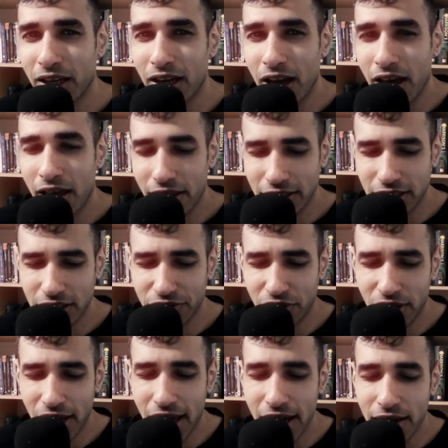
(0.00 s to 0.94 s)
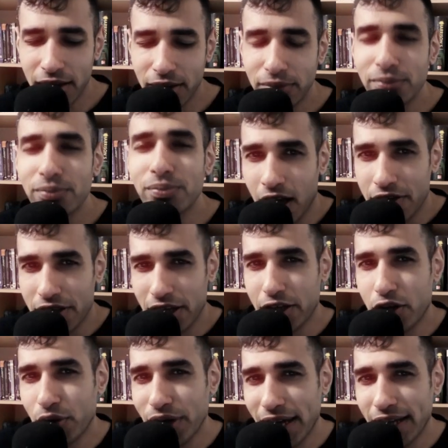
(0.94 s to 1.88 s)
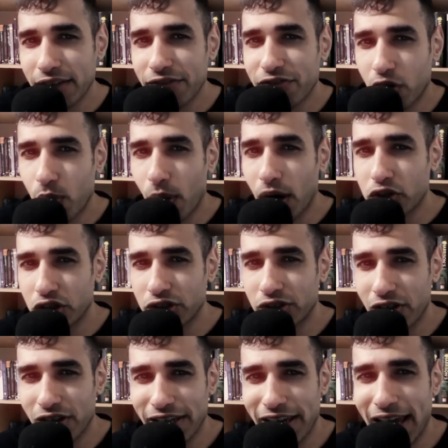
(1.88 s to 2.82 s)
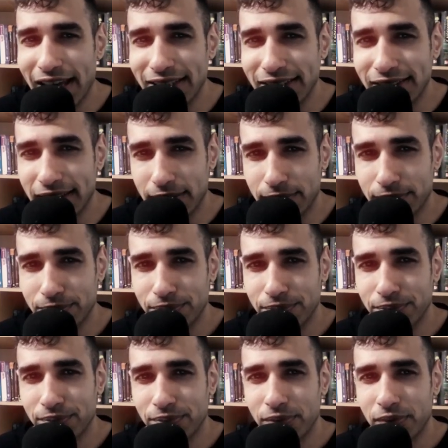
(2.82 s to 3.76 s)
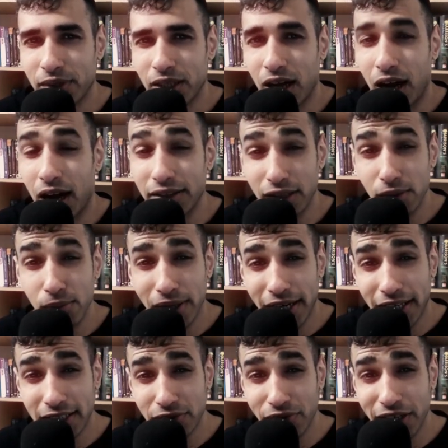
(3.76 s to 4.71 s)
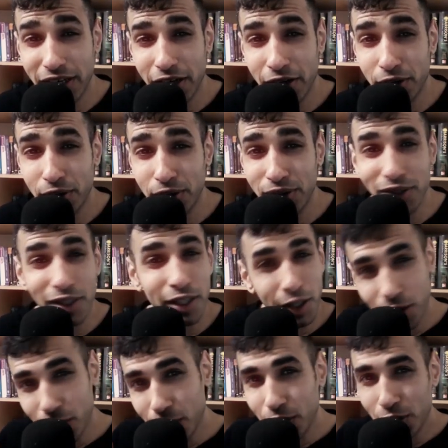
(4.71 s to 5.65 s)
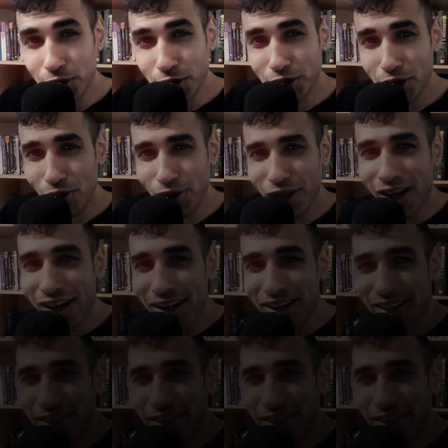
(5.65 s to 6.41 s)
This is for now. Thank you again for watching till the end. Until my next video, so long.